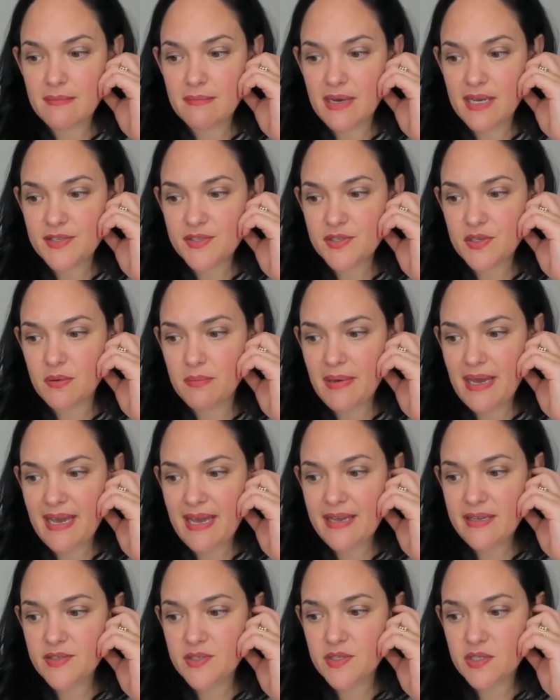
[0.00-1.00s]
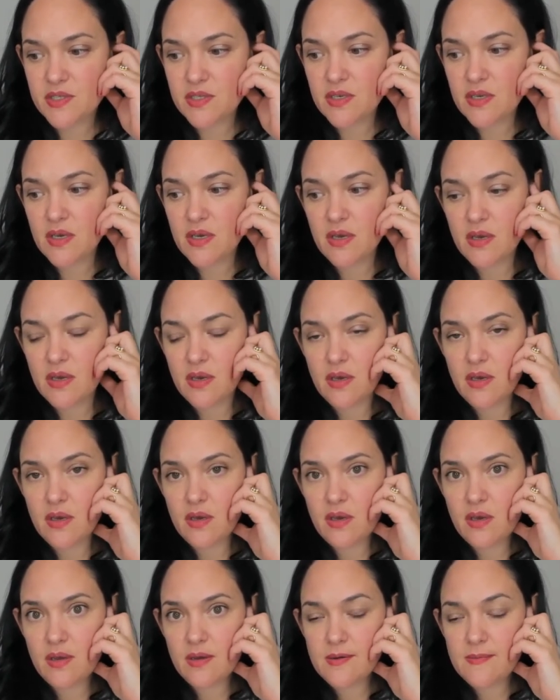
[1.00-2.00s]
muscle mass
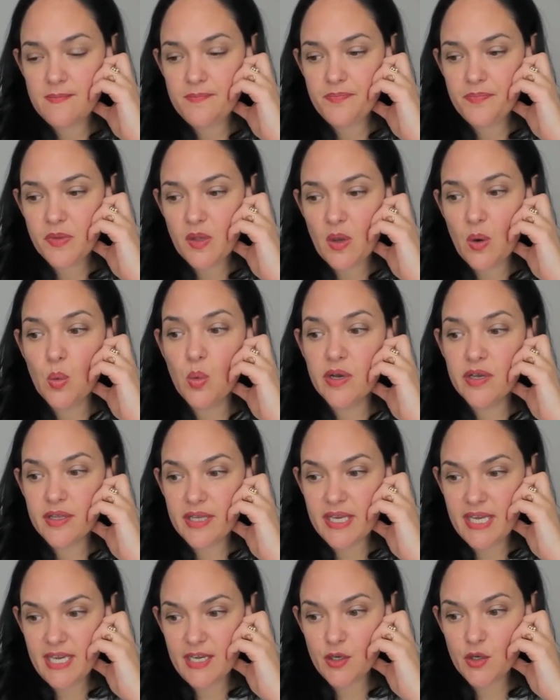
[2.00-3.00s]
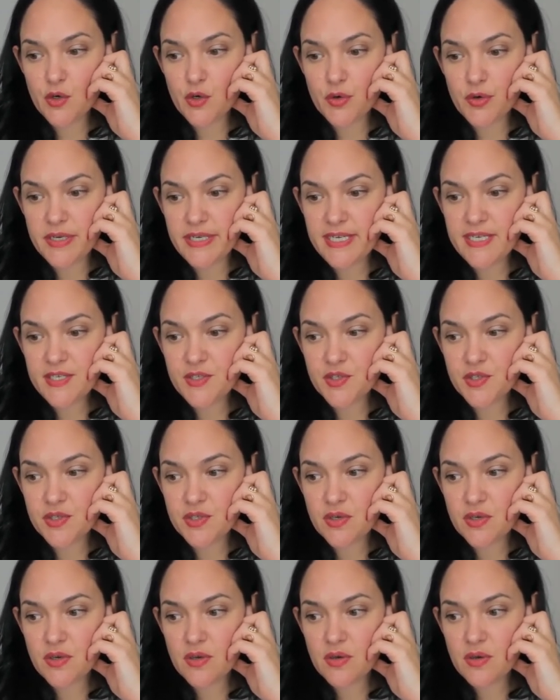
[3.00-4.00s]
will
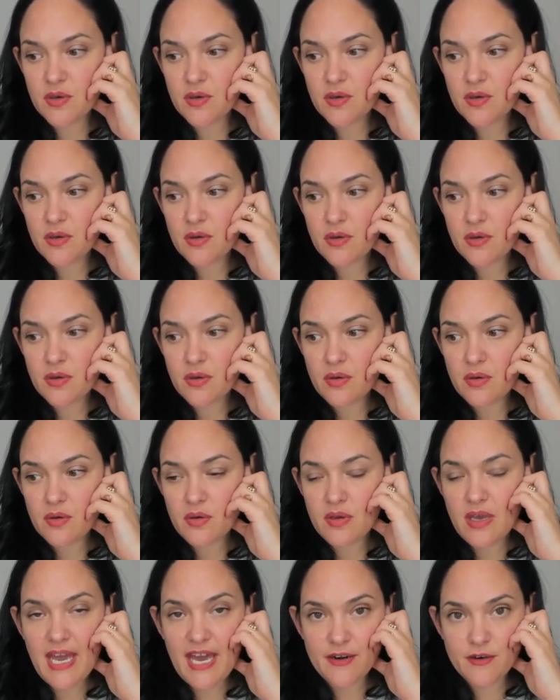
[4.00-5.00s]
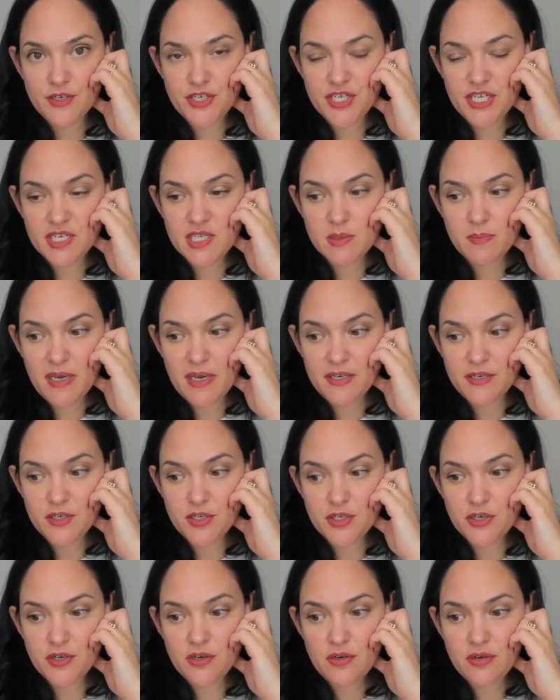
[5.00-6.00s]
increase energy
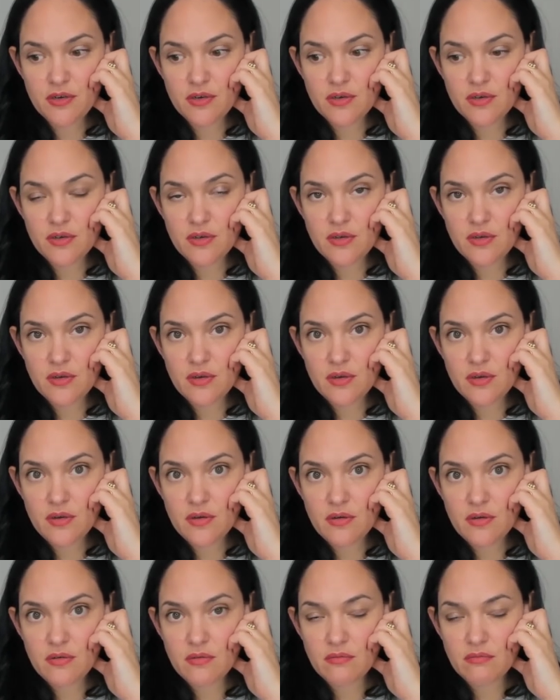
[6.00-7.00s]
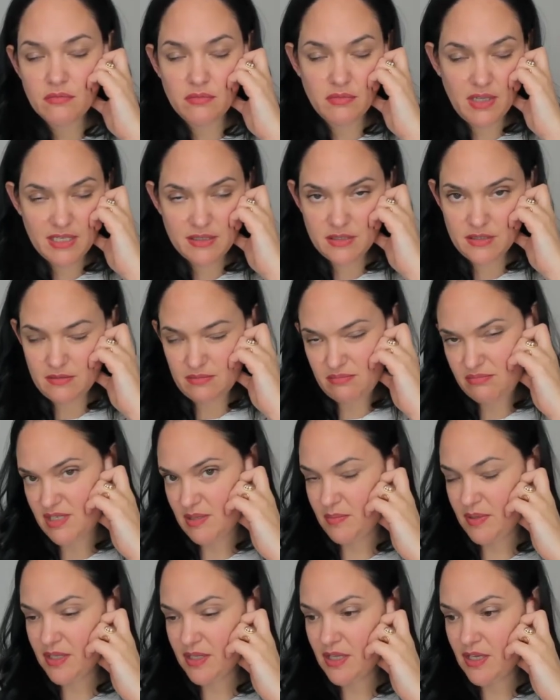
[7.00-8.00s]
expenditure. And that's
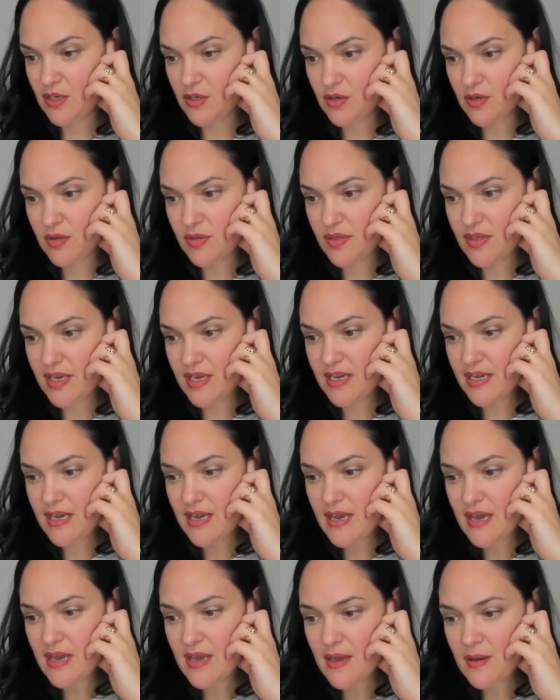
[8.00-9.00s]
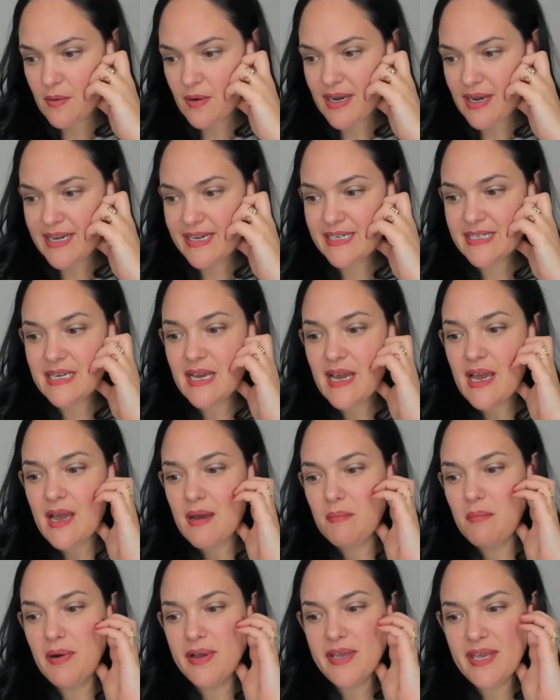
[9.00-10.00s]
typically a good thing, right?
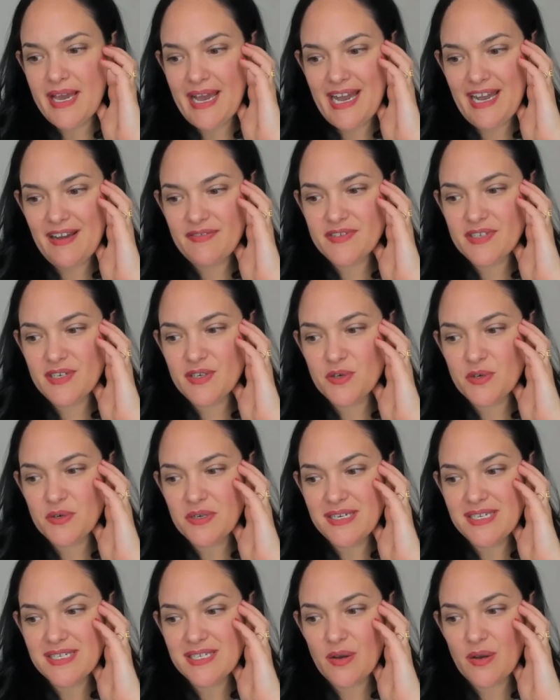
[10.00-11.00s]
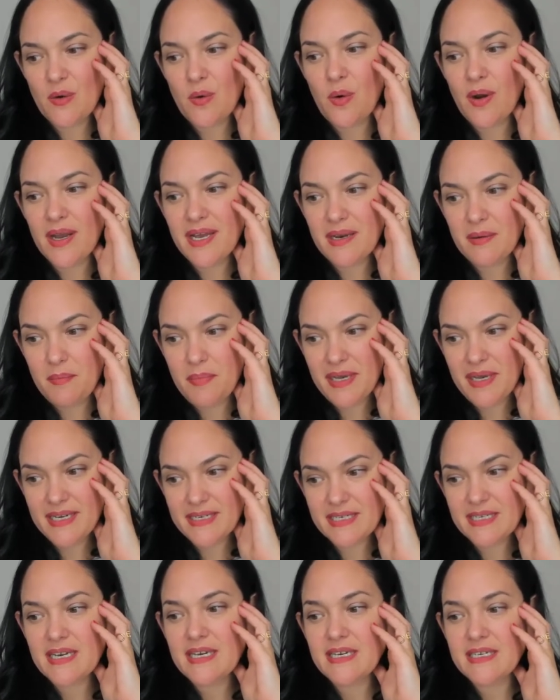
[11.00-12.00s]
But you have to increase it quite a
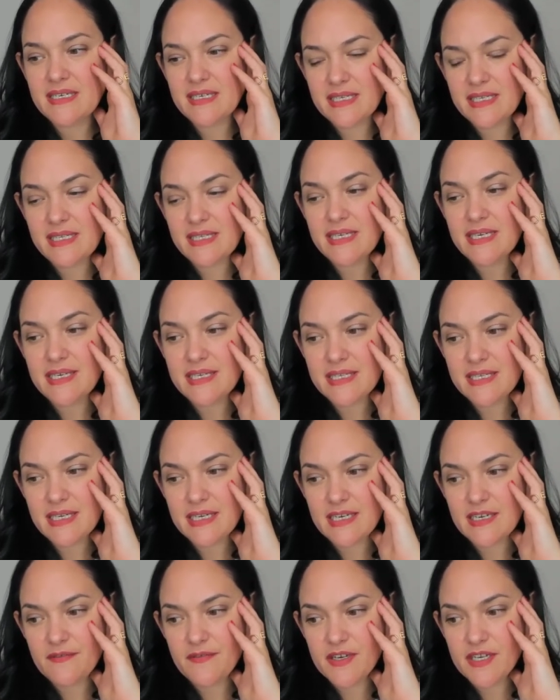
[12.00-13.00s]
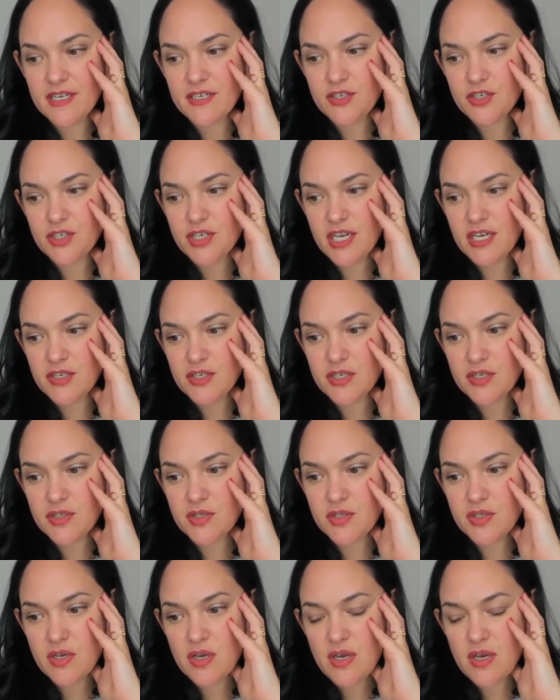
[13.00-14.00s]
bit to see significant
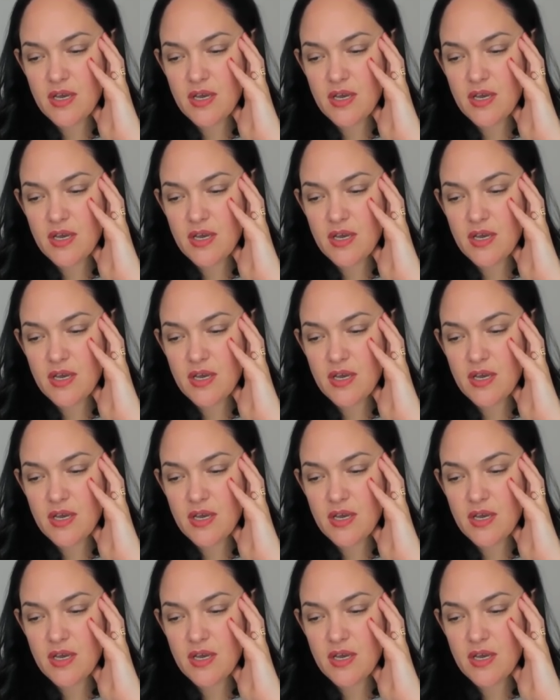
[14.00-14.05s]
changes.